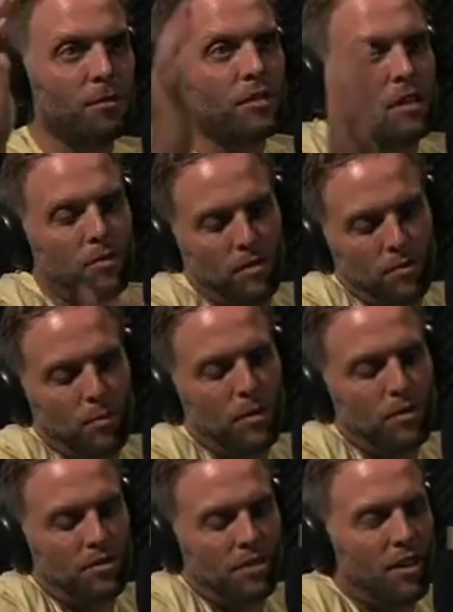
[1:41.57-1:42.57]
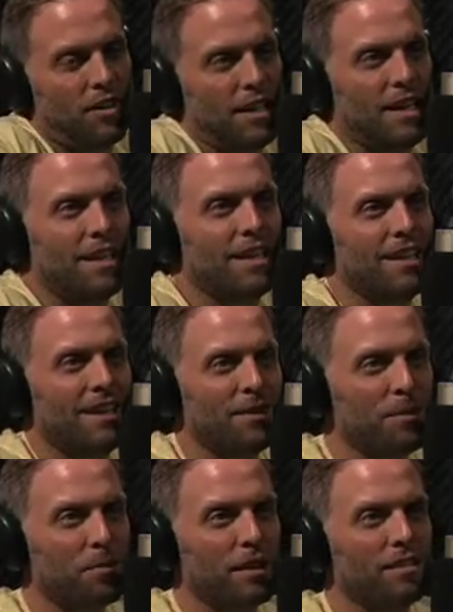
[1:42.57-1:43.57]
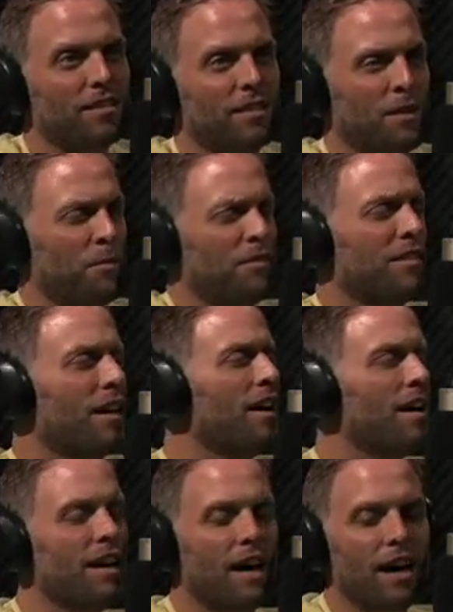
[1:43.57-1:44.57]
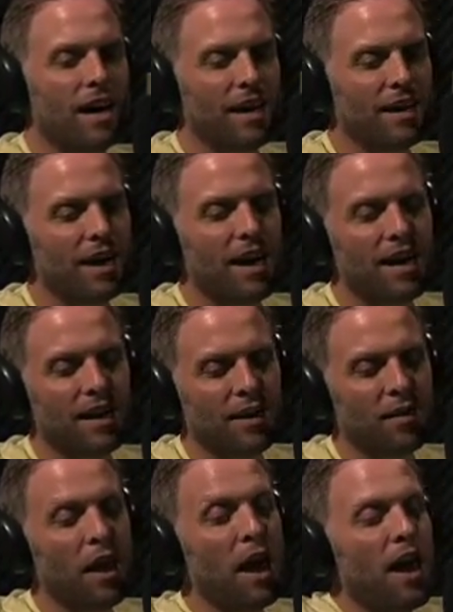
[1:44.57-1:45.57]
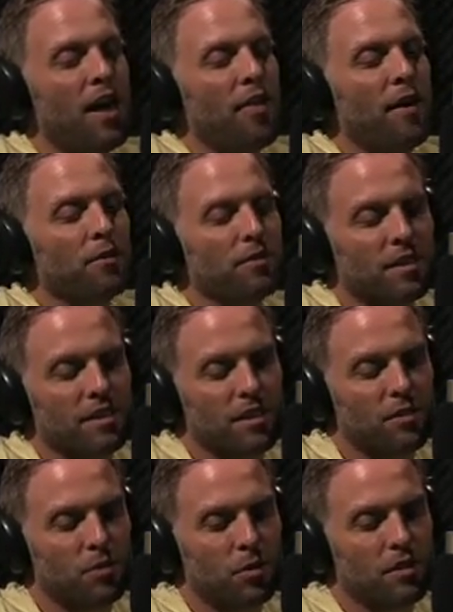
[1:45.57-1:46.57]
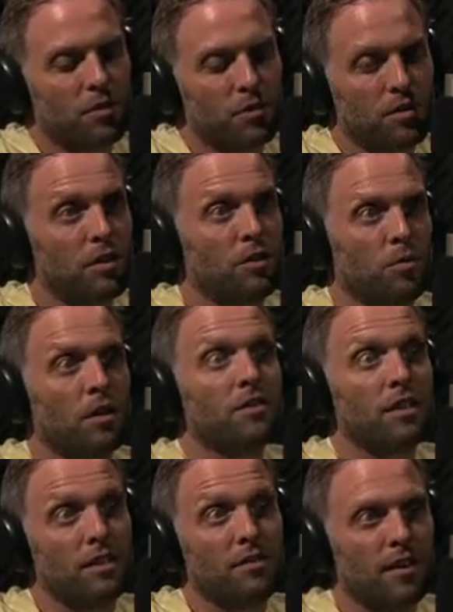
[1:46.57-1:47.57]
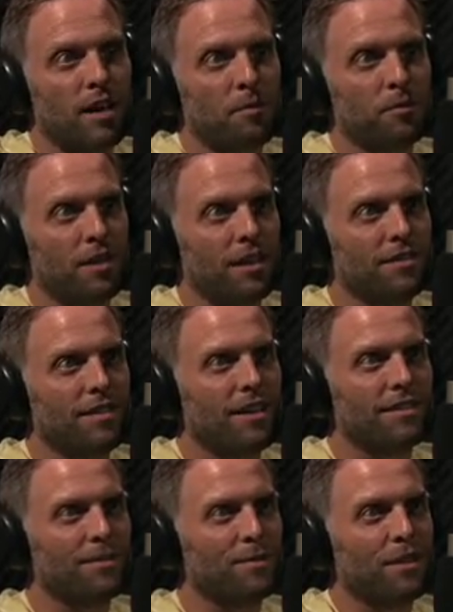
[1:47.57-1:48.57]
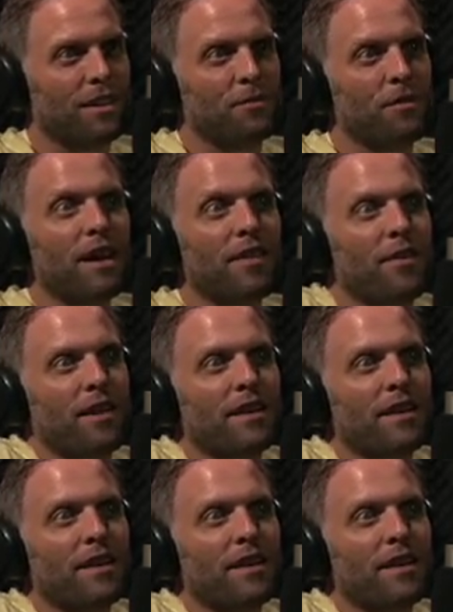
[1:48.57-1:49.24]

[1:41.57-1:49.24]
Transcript: It was we were sardined into places, and it was hot. And that was funny because they sold it to us like, do you want to stay at Saddam Hussein's house? And we were like, great. And they're